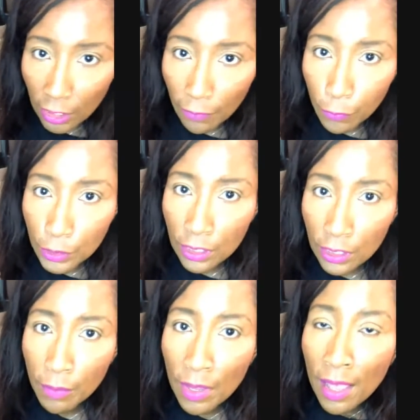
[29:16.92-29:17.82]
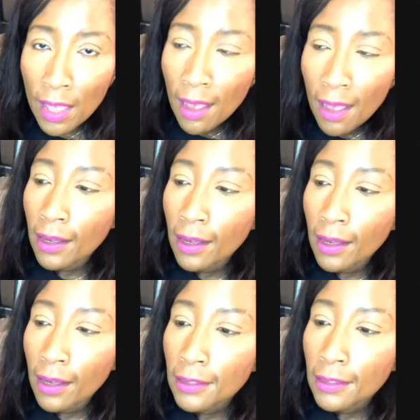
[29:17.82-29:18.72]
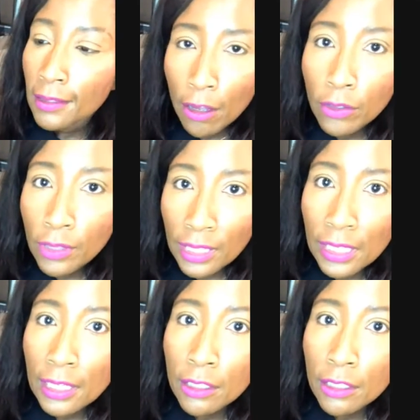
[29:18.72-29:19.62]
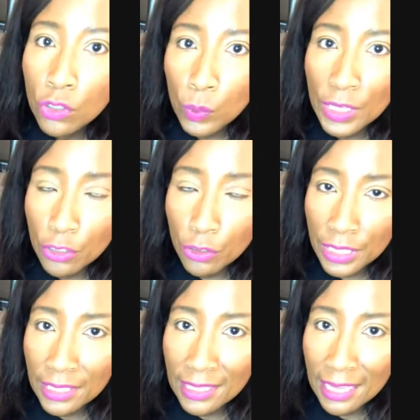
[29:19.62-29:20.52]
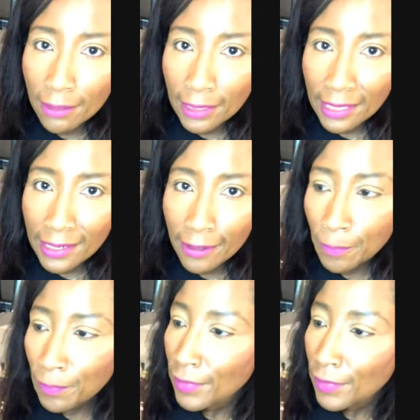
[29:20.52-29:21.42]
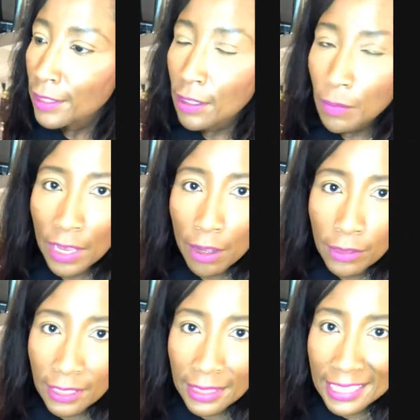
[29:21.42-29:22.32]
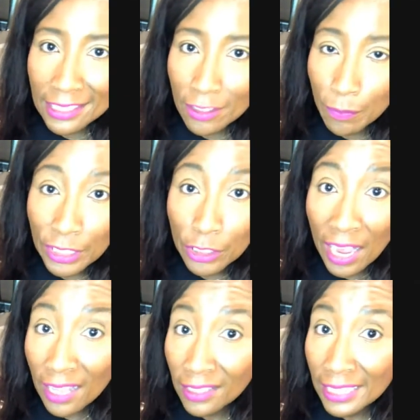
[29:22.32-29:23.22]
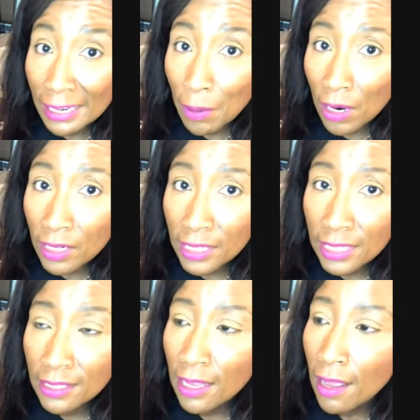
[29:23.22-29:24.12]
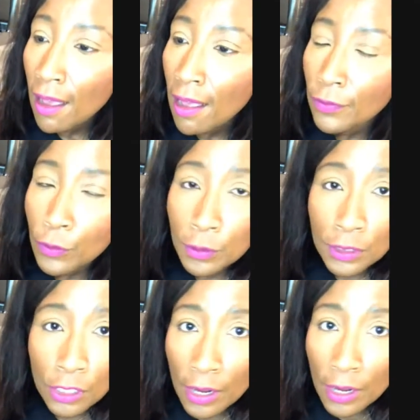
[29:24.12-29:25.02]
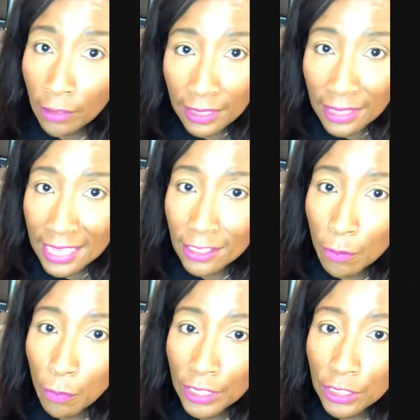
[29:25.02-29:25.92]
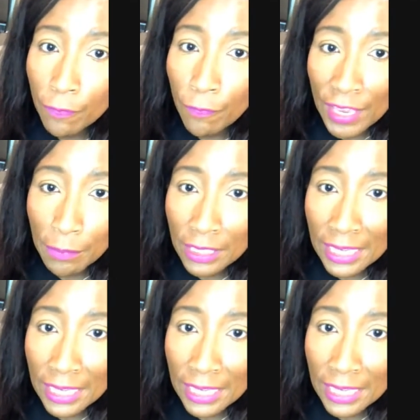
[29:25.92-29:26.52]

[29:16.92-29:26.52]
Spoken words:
for some healthy sweet treats out there, some healthy things to bring to holiday parties, for some healthy things to bring to family